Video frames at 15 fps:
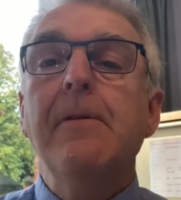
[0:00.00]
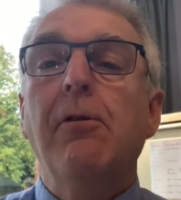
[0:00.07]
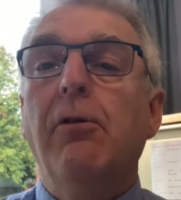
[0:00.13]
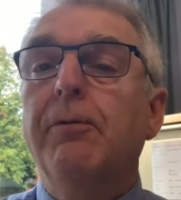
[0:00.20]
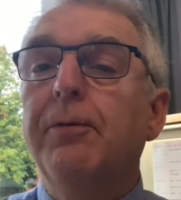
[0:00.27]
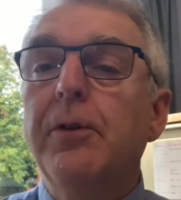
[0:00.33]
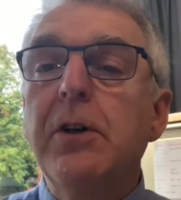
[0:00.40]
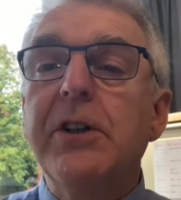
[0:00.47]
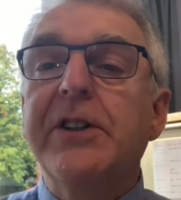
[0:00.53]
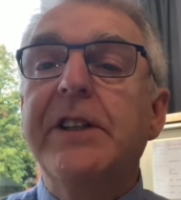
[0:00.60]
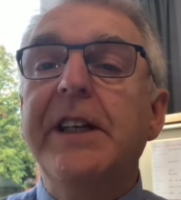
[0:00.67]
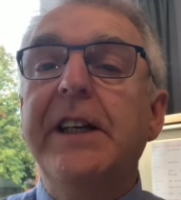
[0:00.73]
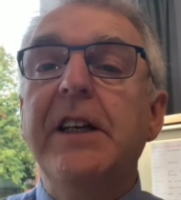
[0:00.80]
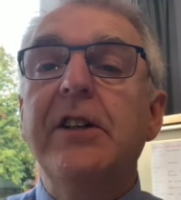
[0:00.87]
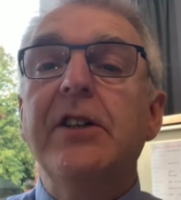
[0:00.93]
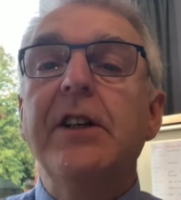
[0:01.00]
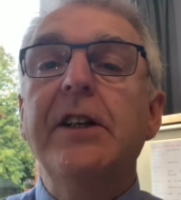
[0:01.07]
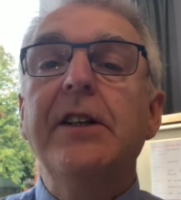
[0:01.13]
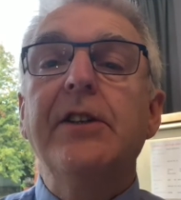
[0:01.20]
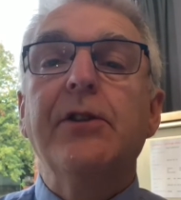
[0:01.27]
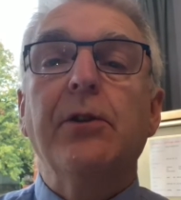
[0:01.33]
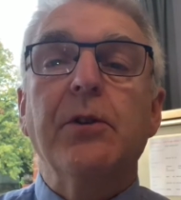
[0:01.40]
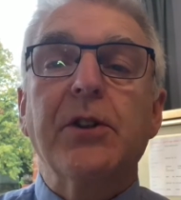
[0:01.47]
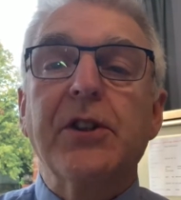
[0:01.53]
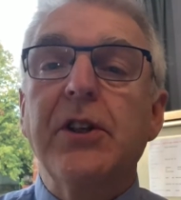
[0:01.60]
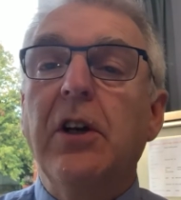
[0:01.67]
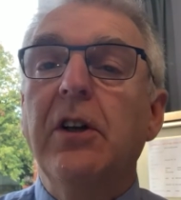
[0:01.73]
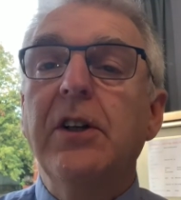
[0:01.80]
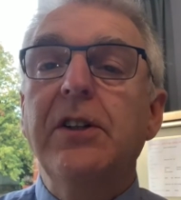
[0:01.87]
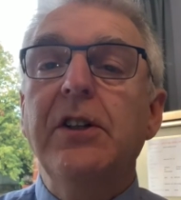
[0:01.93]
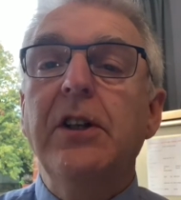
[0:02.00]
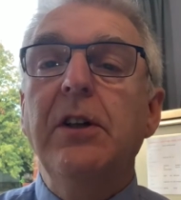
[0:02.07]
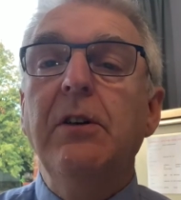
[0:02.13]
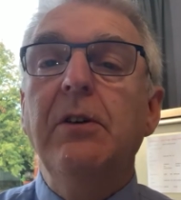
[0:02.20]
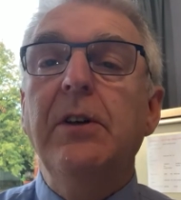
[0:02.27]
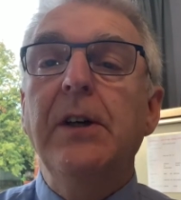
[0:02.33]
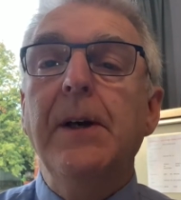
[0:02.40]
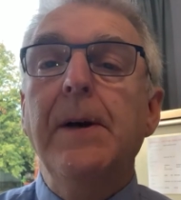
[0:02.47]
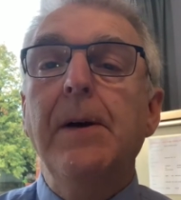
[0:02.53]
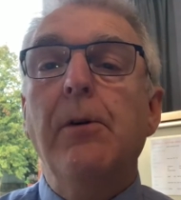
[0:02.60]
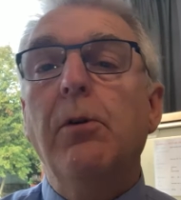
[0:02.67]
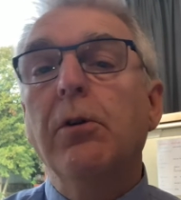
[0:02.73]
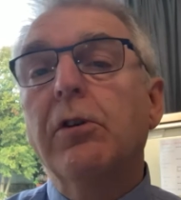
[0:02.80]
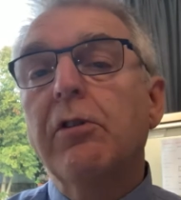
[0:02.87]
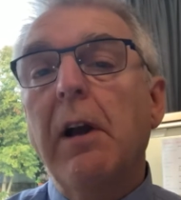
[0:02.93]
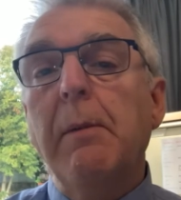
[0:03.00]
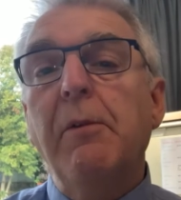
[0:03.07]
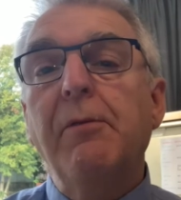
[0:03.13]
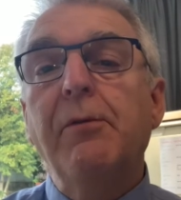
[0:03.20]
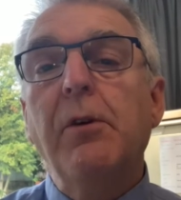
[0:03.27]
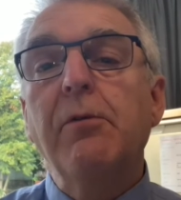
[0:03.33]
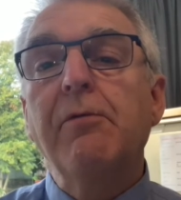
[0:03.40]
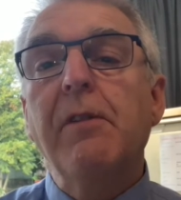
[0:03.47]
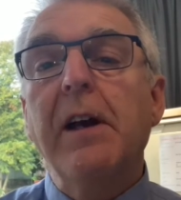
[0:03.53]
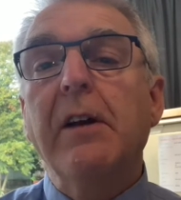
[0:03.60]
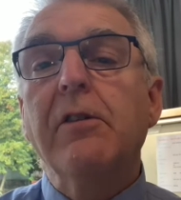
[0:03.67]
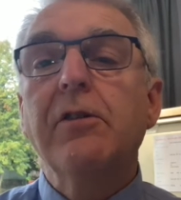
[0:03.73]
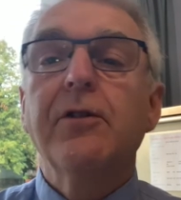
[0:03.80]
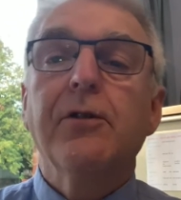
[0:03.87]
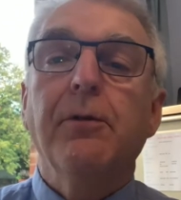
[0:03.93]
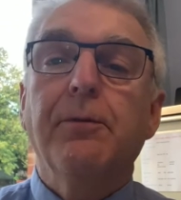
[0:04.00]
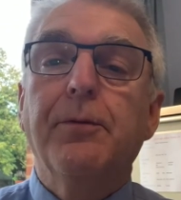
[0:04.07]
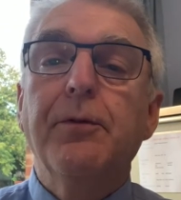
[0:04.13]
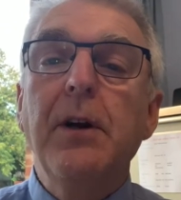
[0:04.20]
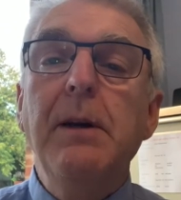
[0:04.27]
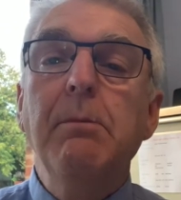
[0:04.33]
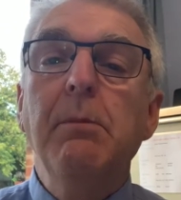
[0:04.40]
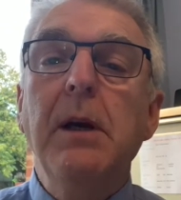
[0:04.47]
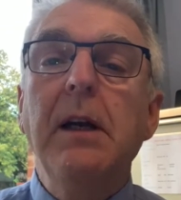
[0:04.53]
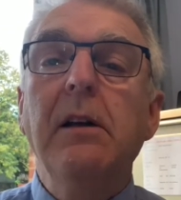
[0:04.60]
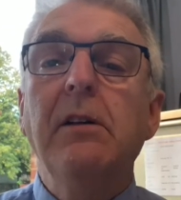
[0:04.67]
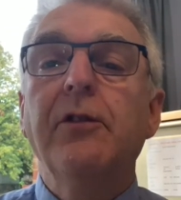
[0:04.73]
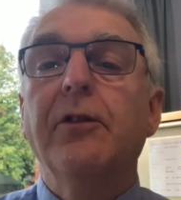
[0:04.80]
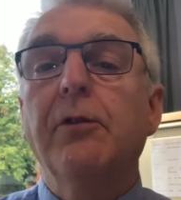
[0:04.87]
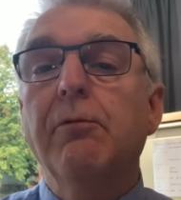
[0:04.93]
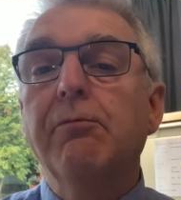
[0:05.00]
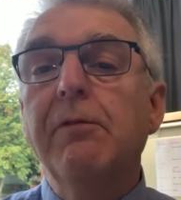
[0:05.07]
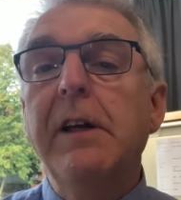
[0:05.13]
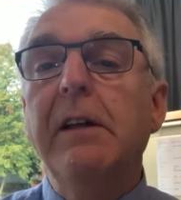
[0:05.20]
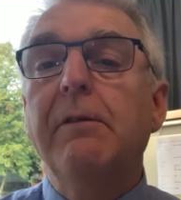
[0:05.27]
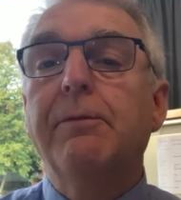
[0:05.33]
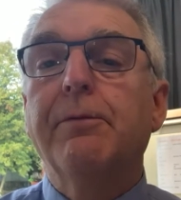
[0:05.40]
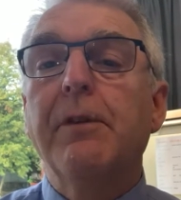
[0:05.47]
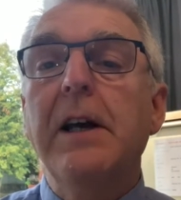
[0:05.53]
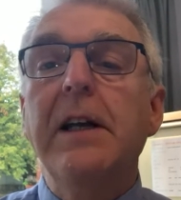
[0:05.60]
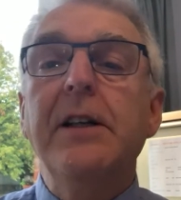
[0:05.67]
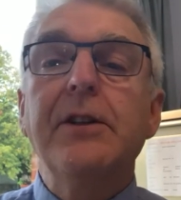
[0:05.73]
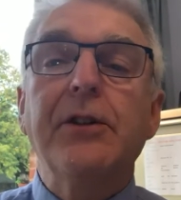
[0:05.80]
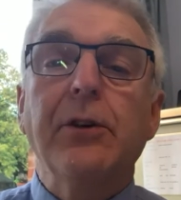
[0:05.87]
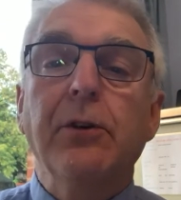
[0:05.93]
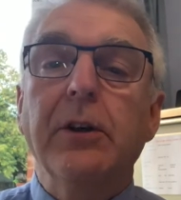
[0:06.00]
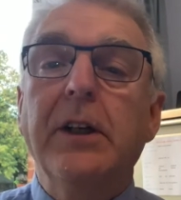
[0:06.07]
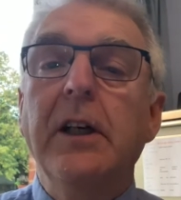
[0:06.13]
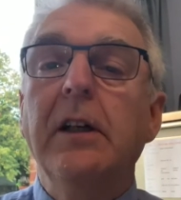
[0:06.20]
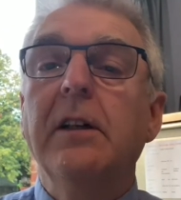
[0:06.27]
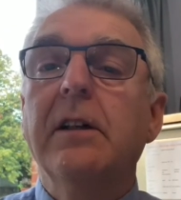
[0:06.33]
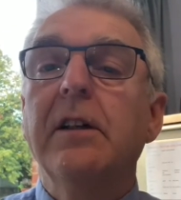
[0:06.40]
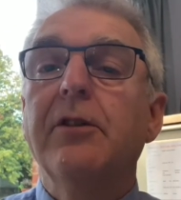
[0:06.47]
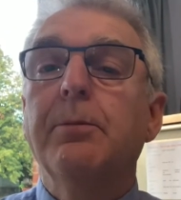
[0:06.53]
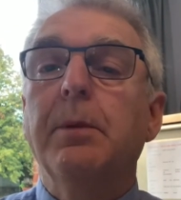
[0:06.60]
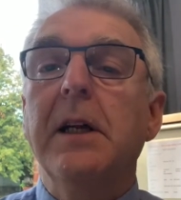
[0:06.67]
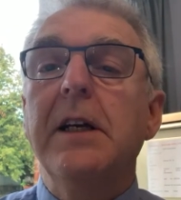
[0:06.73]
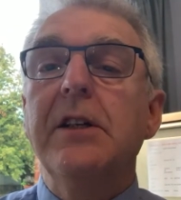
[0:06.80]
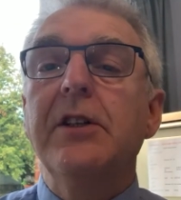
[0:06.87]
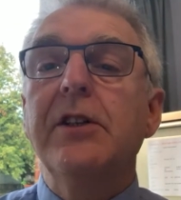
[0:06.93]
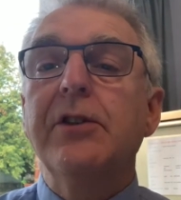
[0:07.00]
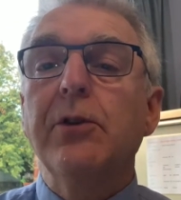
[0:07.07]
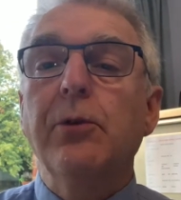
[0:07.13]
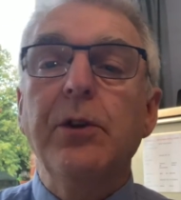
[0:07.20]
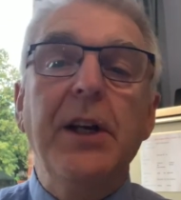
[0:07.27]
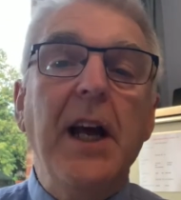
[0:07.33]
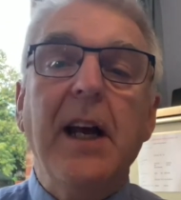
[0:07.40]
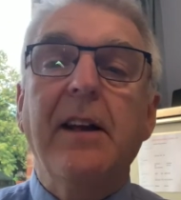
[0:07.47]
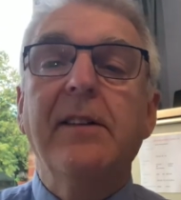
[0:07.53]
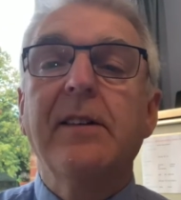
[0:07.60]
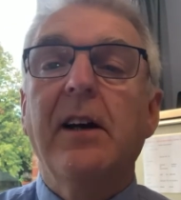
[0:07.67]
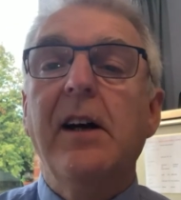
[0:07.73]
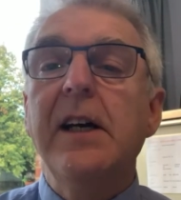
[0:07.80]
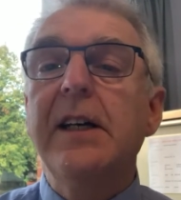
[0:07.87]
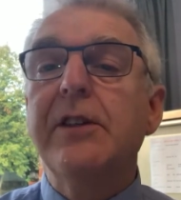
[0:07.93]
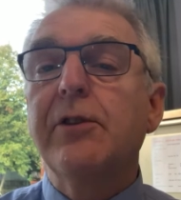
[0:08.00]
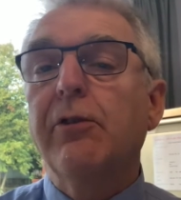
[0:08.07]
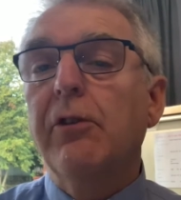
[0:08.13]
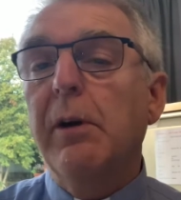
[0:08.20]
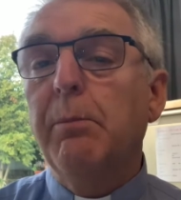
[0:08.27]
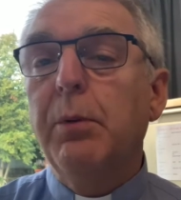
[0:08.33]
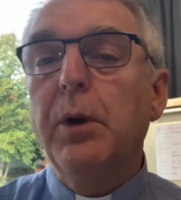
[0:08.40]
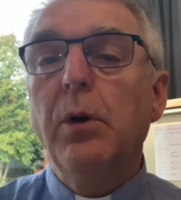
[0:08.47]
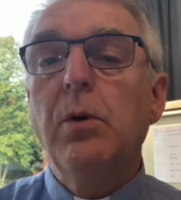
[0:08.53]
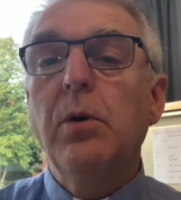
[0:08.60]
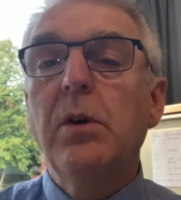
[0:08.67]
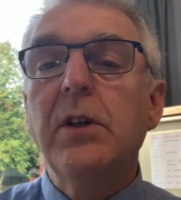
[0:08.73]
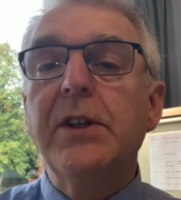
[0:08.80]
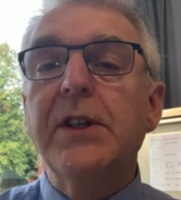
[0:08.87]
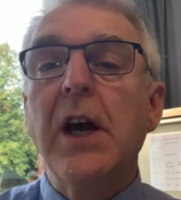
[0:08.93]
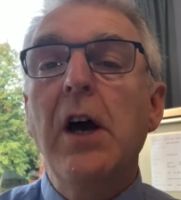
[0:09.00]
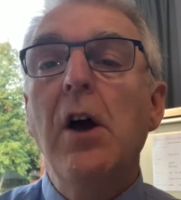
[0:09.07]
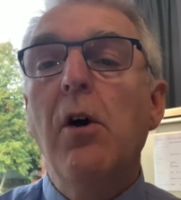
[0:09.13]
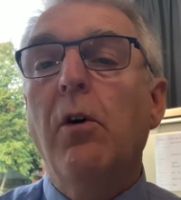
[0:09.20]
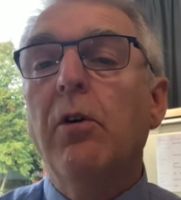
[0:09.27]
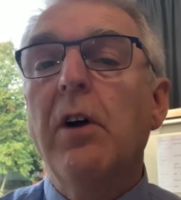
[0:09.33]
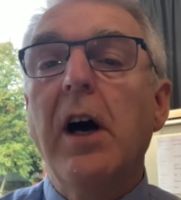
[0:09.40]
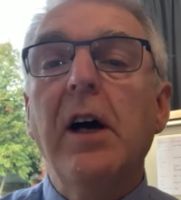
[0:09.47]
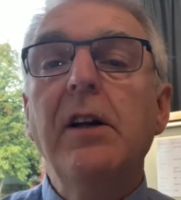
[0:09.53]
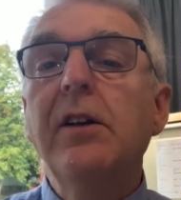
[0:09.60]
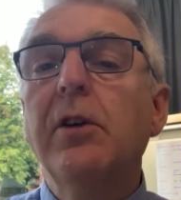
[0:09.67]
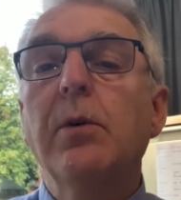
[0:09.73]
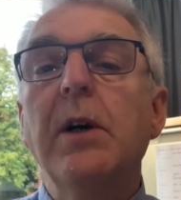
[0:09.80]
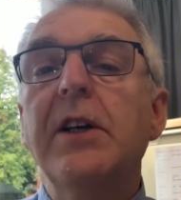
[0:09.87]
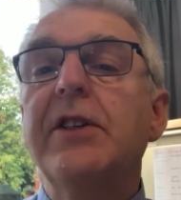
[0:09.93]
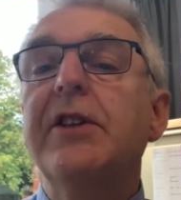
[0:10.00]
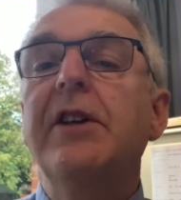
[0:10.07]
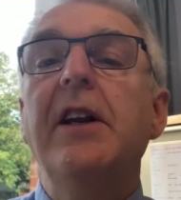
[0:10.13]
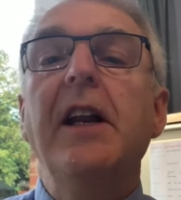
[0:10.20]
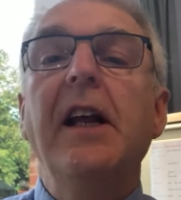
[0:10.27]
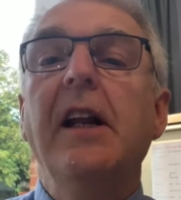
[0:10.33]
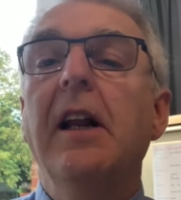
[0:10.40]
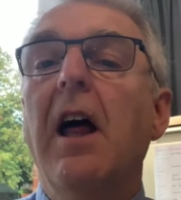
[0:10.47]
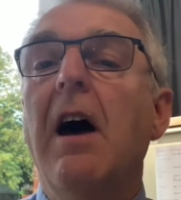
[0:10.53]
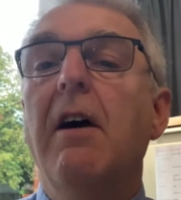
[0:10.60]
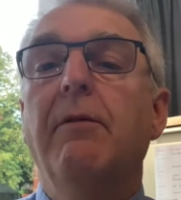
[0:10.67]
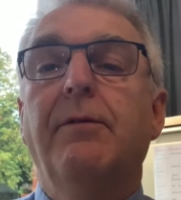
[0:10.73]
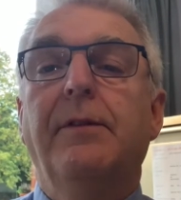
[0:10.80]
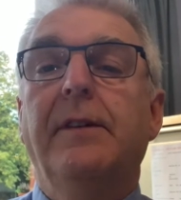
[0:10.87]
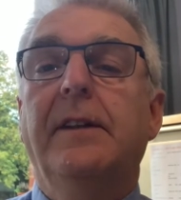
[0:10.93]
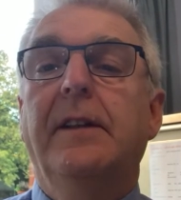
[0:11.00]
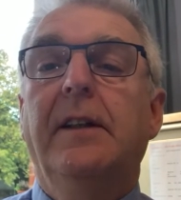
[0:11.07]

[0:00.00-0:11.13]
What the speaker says: or first editions or solitude or gramophone records or free meals or real friends or guiltless pleasures or neckties or applause or unquestioning love."